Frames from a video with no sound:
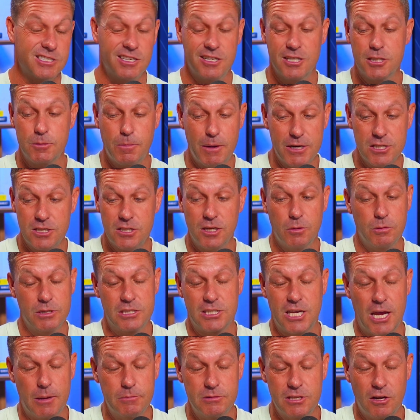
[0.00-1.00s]
And especially with
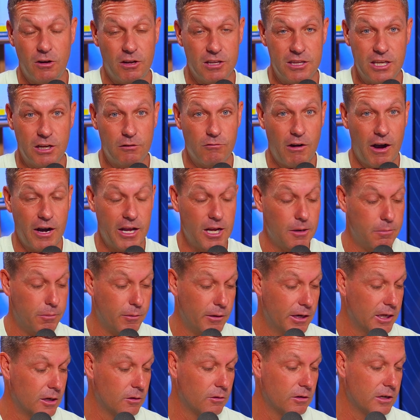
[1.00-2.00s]
Tempted, I think running a
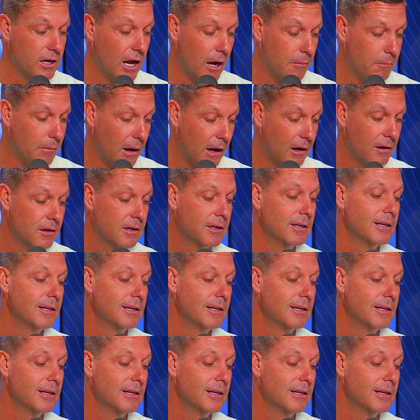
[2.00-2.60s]
pretty good number